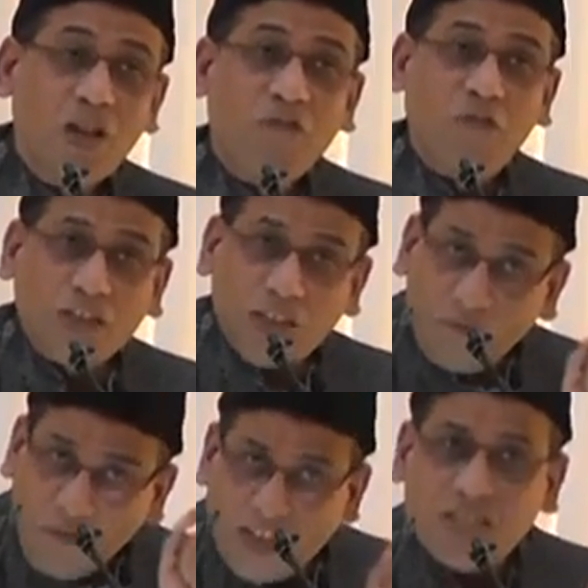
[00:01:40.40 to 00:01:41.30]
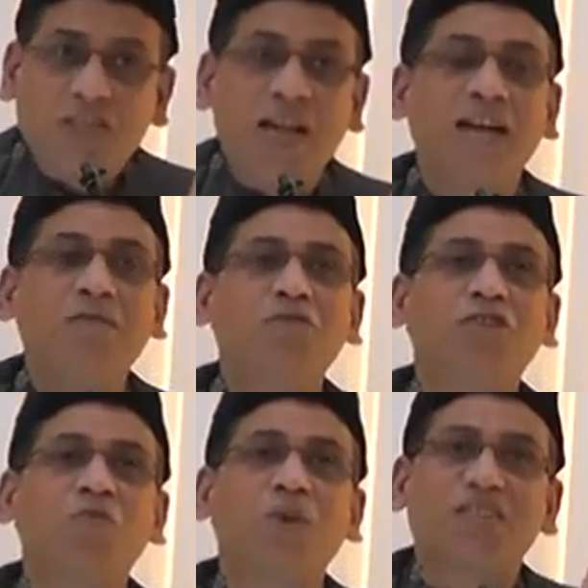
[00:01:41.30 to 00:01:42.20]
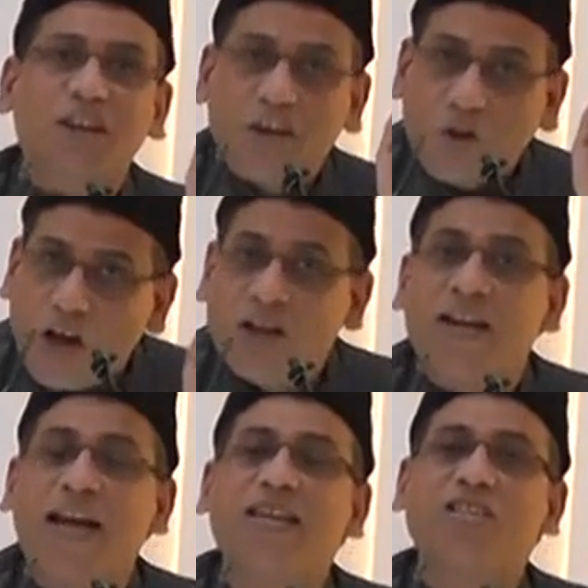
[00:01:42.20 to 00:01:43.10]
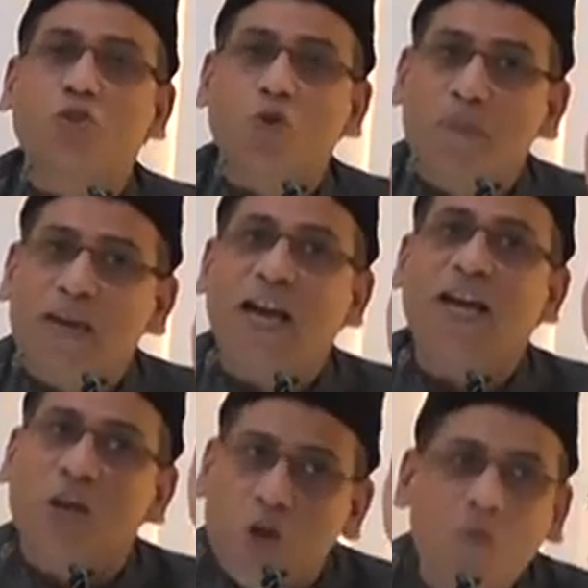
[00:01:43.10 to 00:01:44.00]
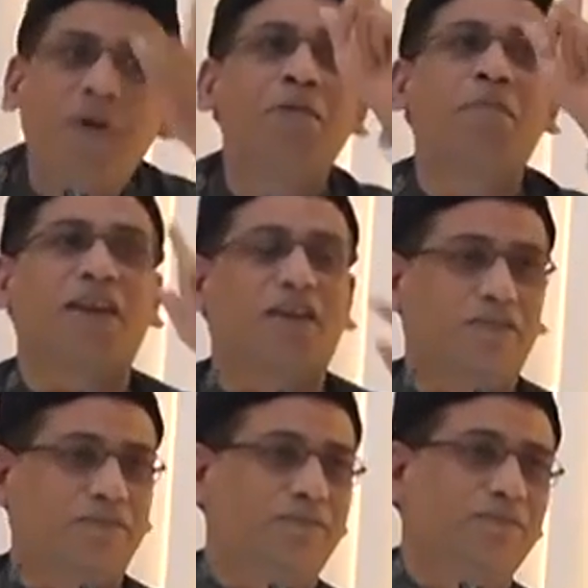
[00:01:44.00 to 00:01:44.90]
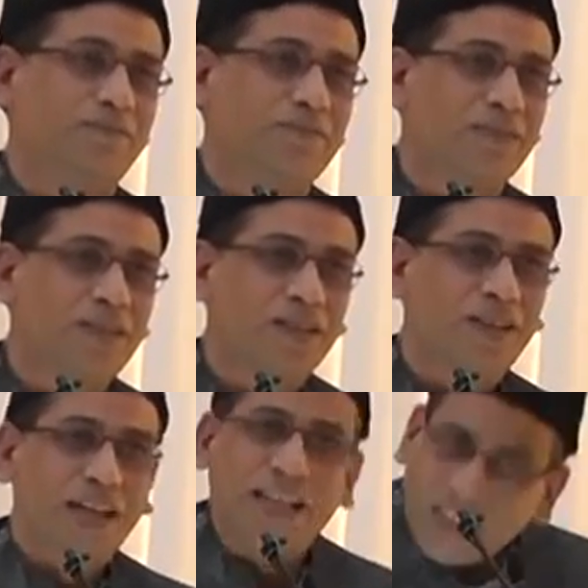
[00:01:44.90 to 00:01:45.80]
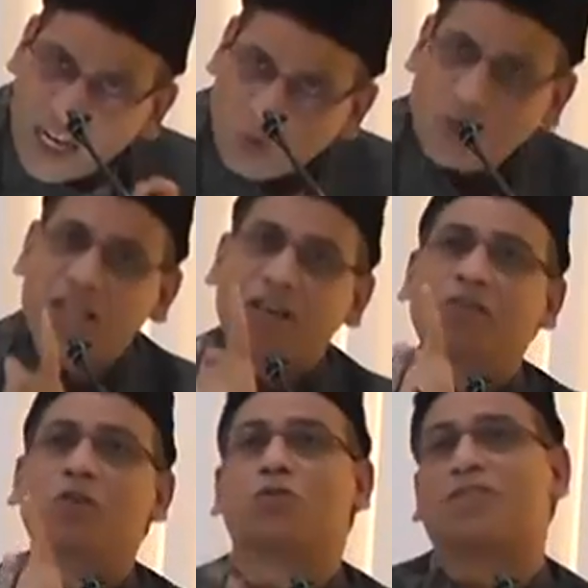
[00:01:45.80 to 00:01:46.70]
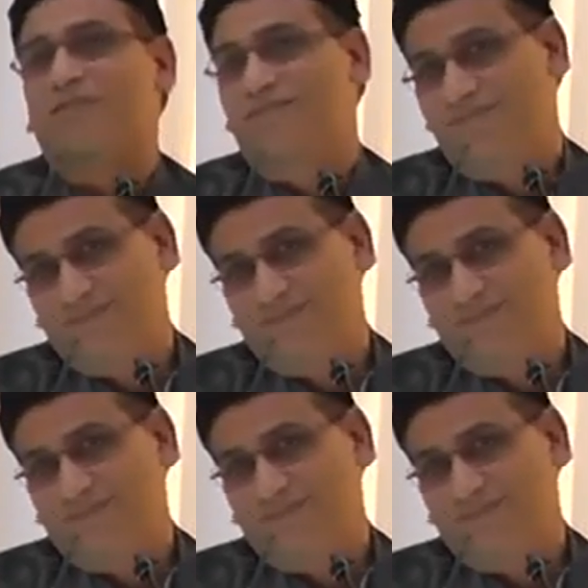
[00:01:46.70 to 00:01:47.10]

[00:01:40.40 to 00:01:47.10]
For the first time, she was recognized to be a human being. And that was a revolution.